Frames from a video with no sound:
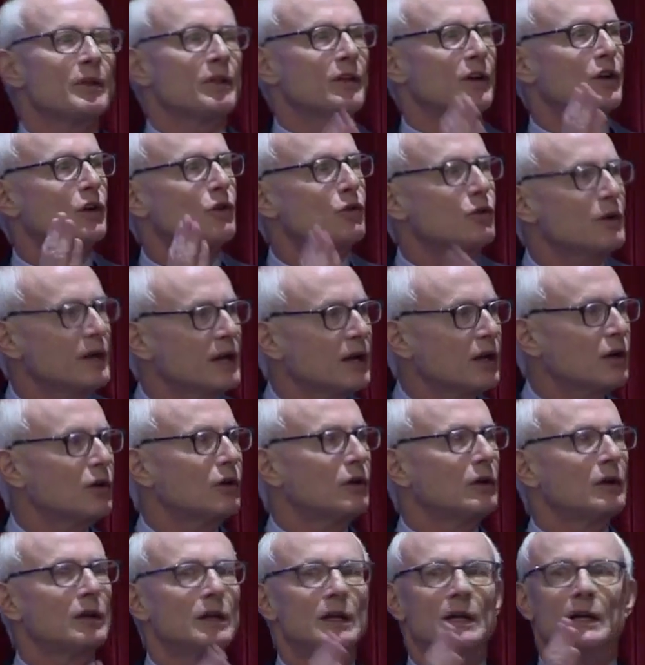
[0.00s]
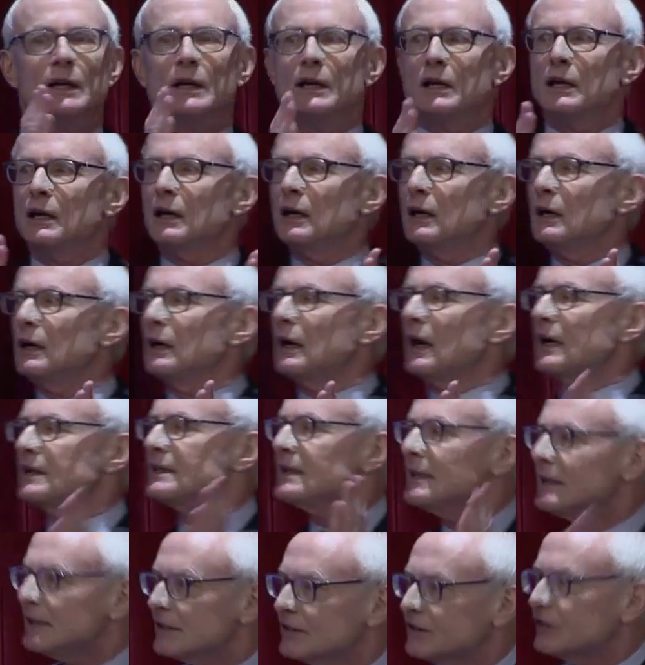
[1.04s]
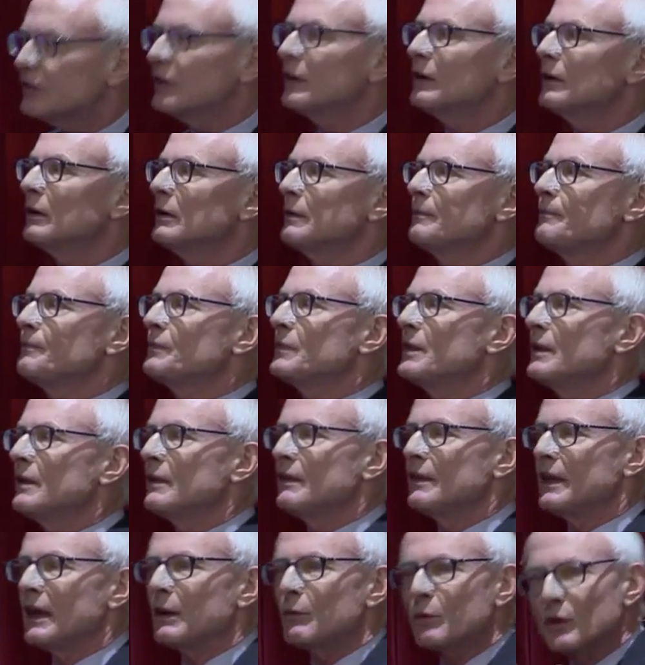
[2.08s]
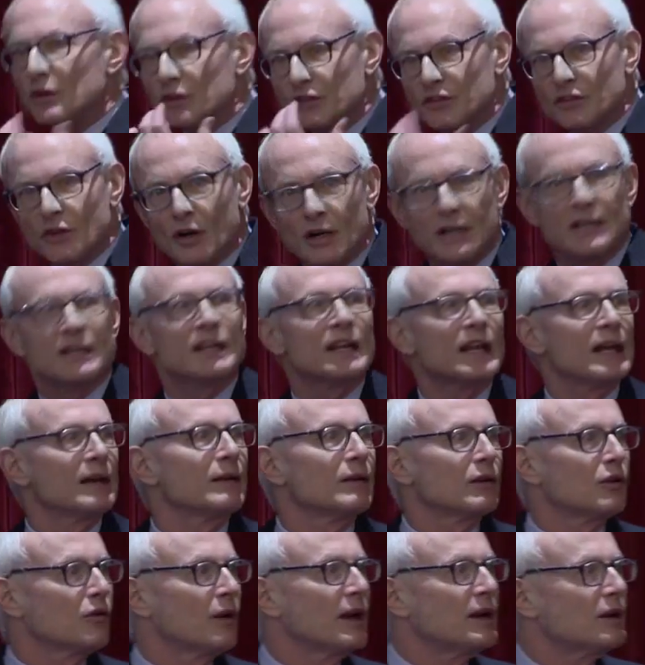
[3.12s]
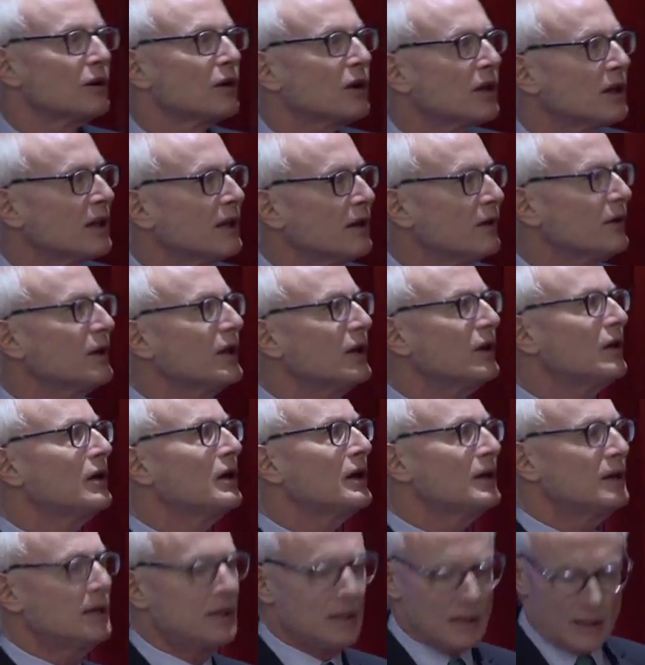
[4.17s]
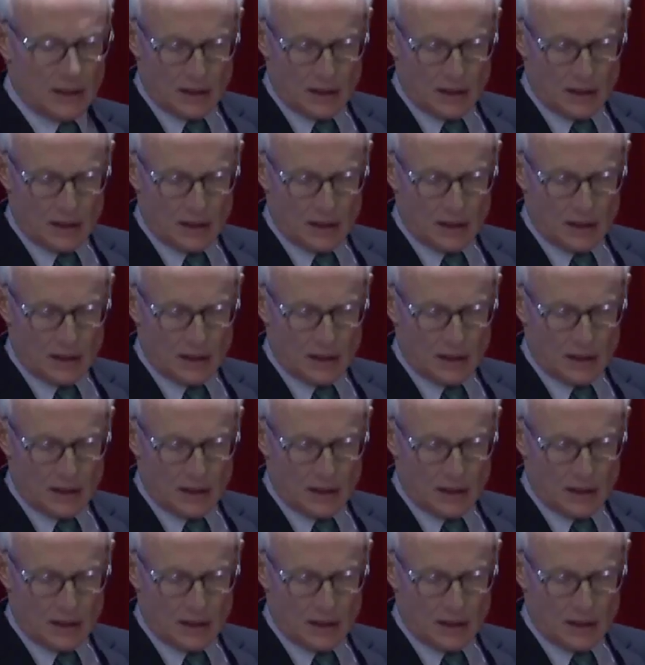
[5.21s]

of the critical ideas here that we're starting to get greater clarity on